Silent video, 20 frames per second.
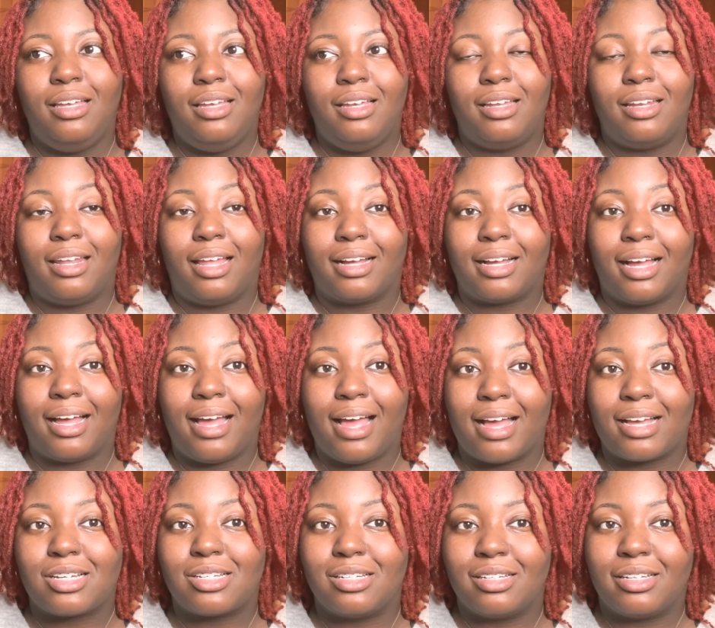Like, I
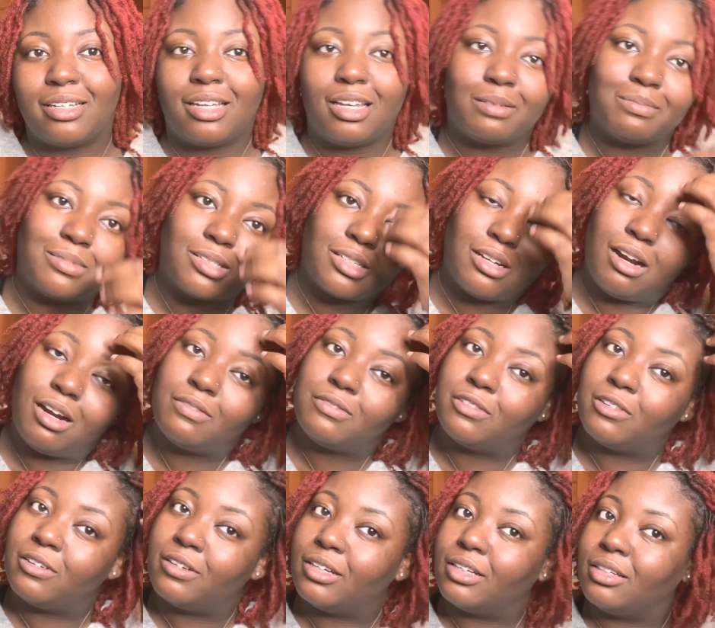actually kept a scarf
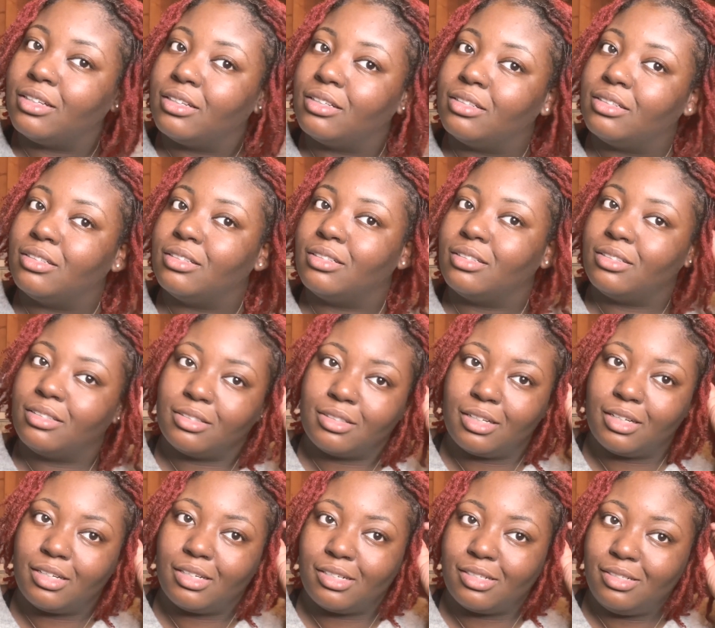on
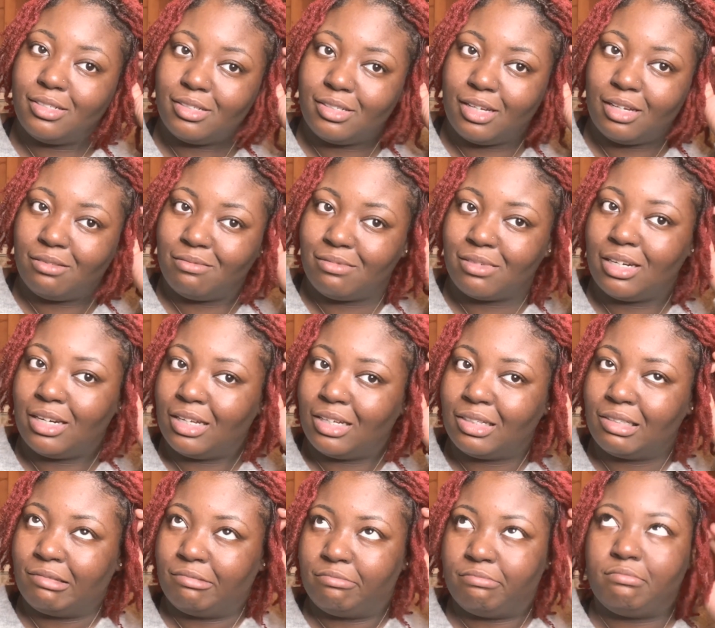because I was like